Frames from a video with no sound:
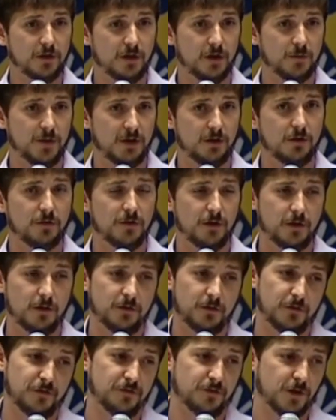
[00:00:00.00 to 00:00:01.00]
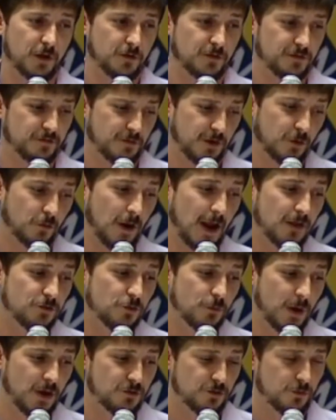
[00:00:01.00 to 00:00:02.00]
And I mean, the
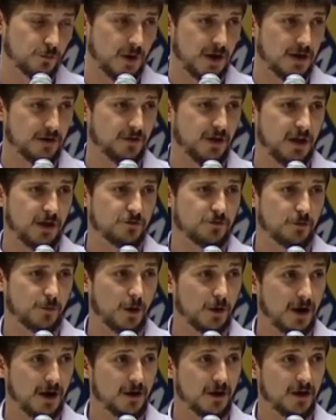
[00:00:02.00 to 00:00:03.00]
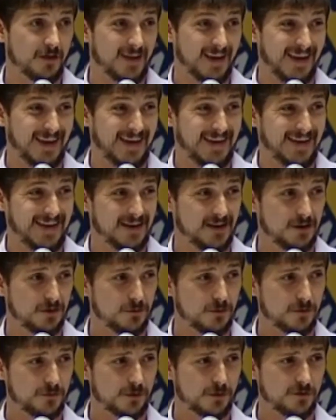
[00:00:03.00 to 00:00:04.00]
graduation rate of kids from our area that get into
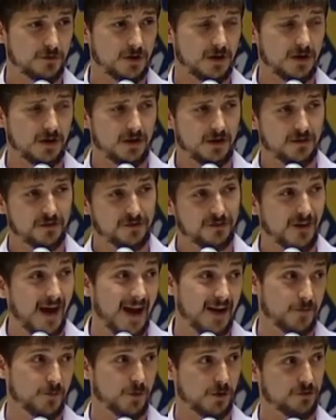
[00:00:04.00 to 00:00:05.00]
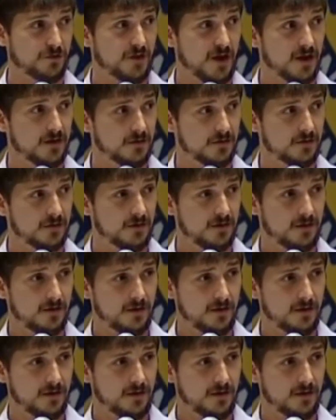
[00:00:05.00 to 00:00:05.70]
university is 5%.